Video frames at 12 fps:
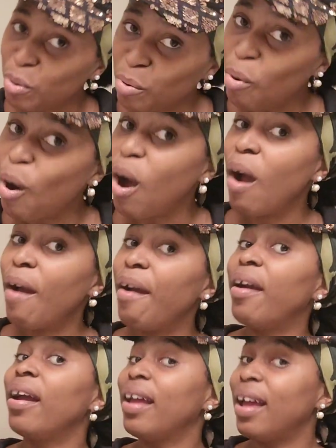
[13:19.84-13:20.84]
you
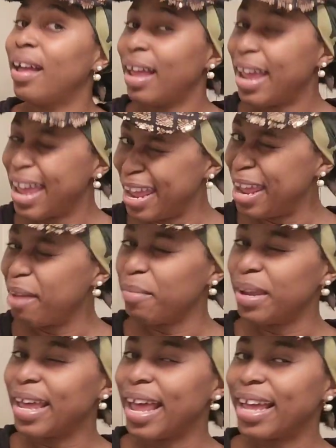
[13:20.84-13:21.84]
are
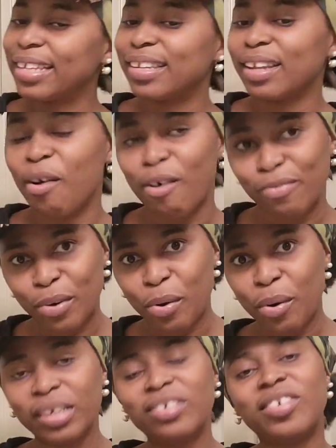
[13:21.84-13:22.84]
aiming at. Of
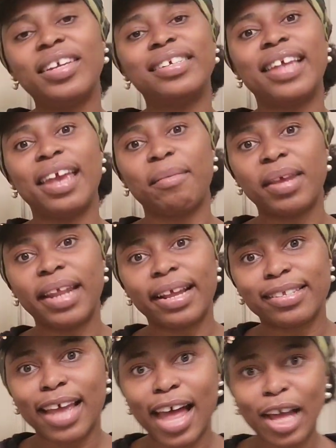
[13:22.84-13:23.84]
course, she's aiming
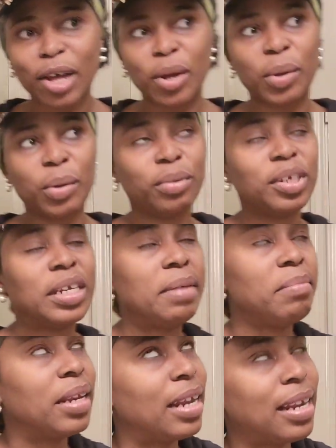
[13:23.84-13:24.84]
at Taku. She
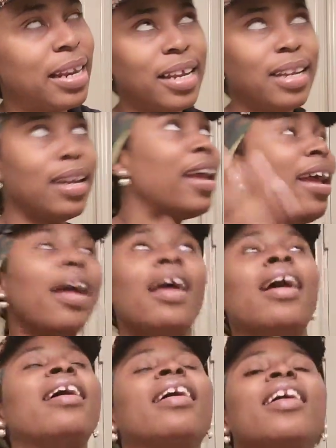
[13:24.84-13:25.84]
immediately,
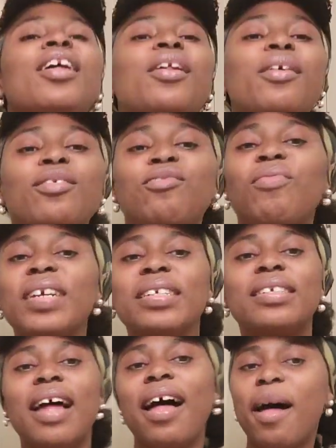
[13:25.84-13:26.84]
you know,
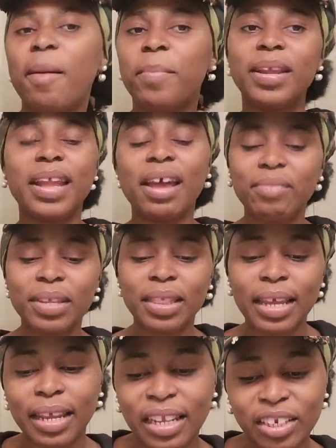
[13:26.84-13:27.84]
dressed up and
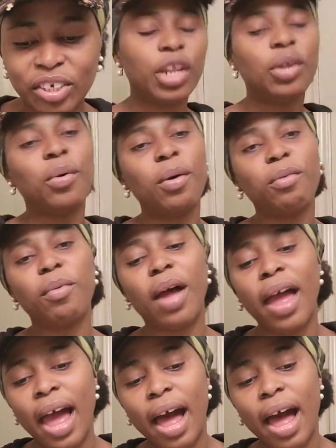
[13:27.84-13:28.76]
everything. And she, you know,